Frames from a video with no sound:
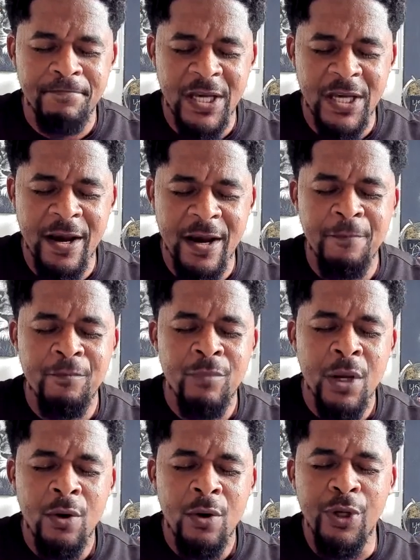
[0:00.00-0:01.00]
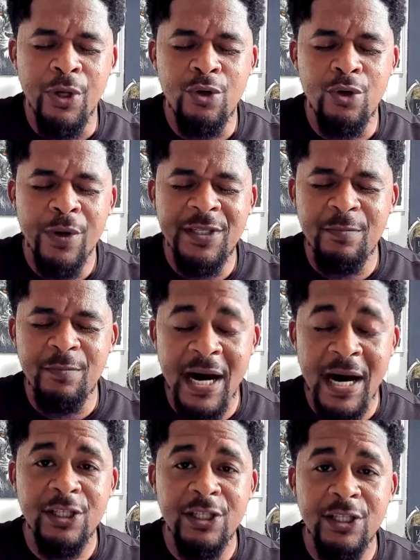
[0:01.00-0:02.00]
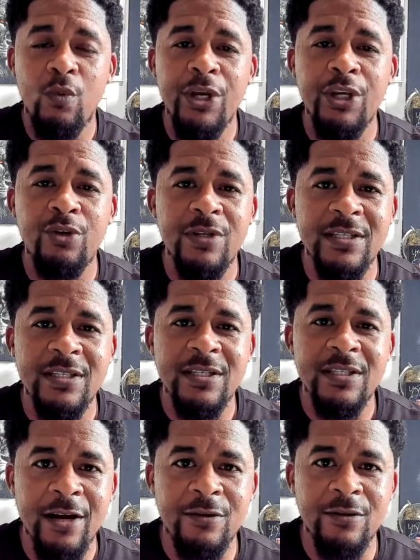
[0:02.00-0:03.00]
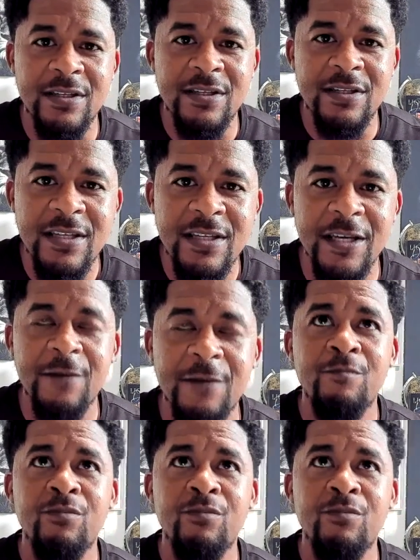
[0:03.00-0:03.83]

Okay? When you respond to what you desire to see,